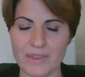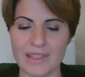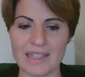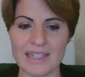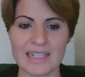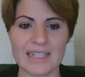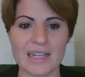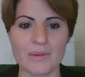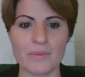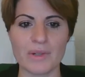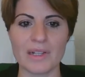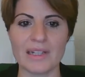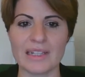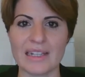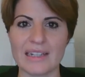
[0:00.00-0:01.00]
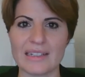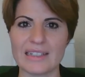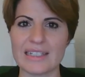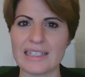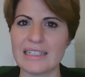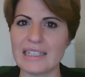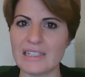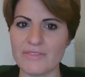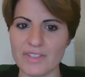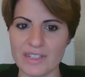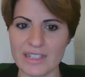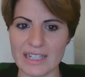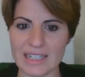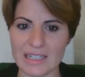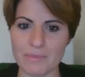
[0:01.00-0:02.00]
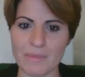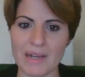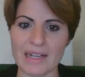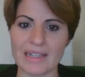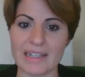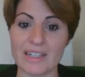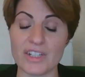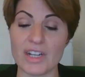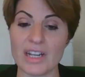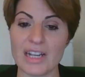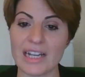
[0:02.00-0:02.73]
There's that word again, delivered as a package,